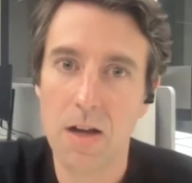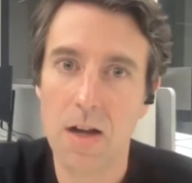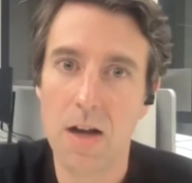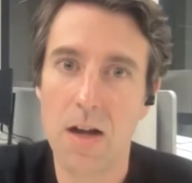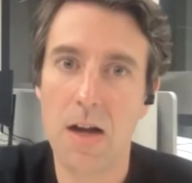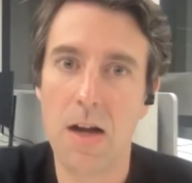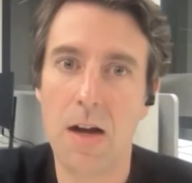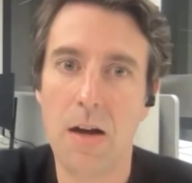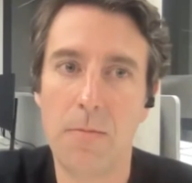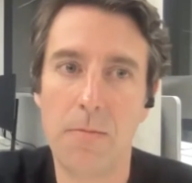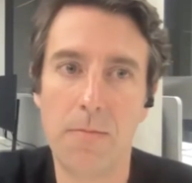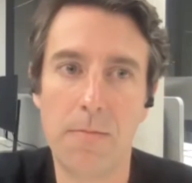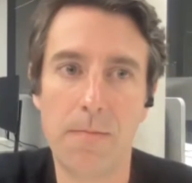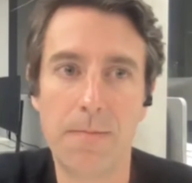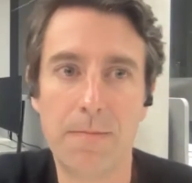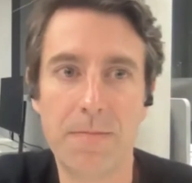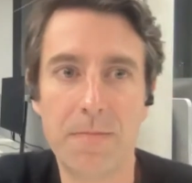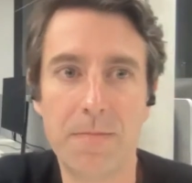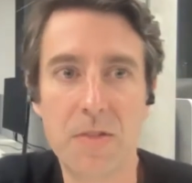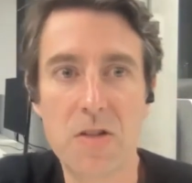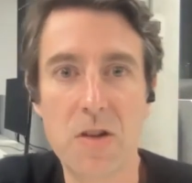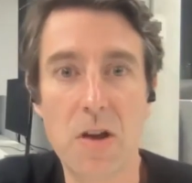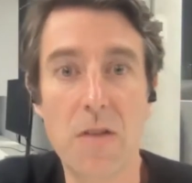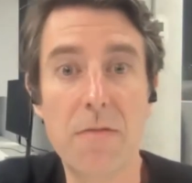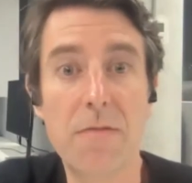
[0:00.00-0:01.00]

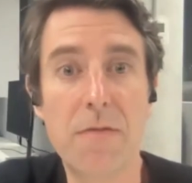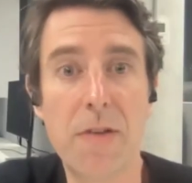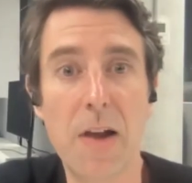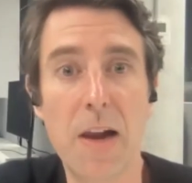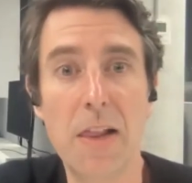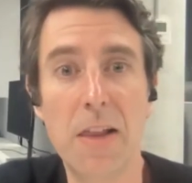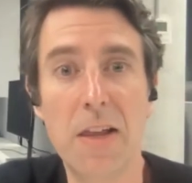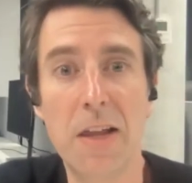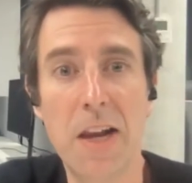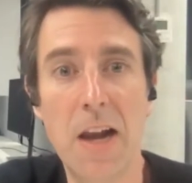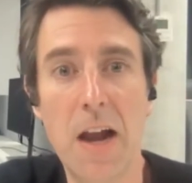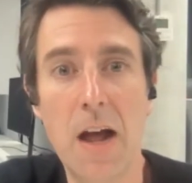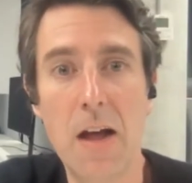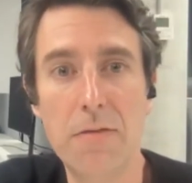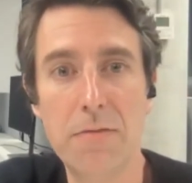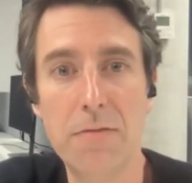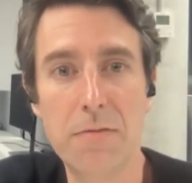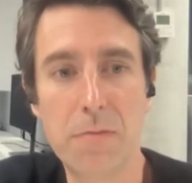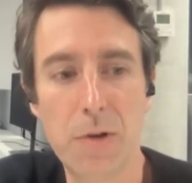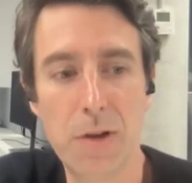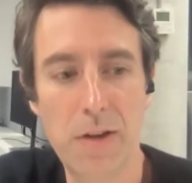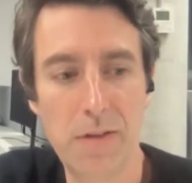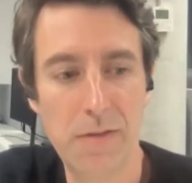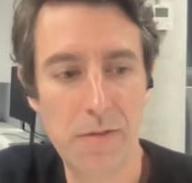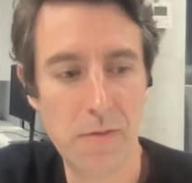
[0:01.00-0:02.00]
So funnily enough,
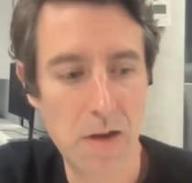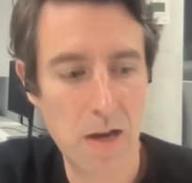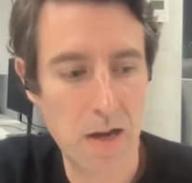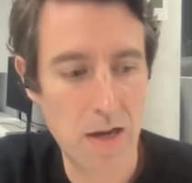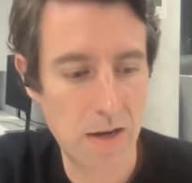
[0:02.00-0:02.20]
we're